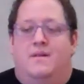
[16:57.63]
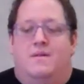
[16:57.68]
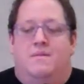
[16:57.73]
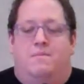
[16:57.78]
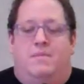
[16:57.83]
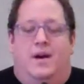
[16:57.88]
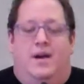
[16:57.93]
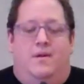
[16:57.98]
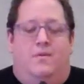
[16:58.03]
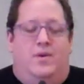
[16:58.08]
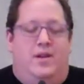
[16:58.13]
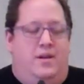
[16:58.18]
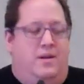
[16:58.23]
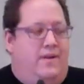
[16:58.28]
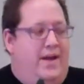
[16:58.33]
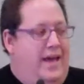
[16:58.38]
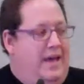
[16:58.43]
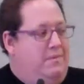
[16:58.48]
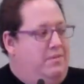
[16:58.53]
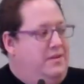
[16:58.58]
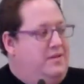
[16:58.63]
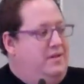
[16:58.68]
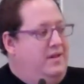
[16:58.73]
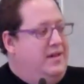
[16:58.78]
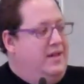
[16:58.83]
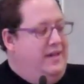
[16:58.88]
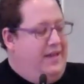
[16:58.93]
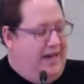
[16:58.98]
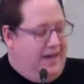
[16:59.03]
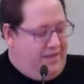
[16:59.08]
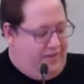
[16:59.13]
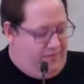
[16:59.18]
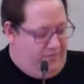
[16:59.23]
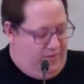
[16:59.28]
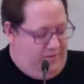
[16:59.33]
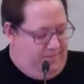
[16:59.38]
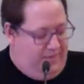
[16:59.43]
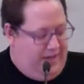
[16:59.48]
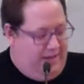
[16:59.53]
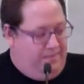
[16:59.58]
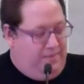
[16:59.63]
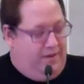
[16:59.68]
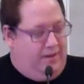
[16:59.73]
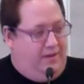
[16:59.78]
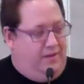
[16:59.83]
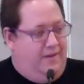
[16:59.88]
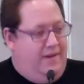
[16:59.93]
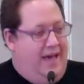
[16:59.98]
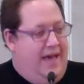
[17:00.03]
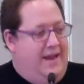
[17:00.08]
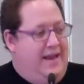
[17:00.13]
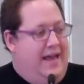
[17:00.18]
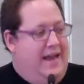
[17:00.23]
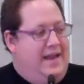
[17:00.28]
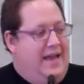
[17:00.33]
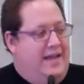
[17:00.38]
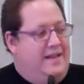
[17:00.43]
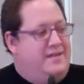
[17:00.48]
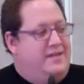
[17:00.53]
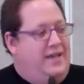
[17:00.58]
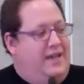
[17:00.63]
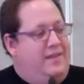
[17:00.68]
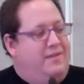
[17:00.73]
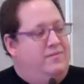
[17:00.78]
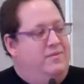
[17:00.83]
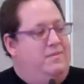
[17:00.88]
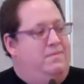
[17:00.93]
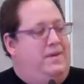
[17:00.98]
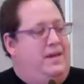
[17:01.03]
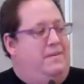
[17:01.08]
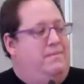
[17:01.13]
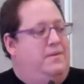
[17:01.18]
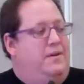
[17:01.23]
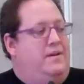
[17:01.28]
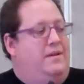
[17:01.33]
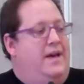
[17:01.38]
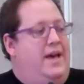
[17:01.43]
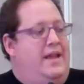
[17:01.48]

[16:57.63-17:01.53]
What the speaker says: But when you're able to connect through people and see through people,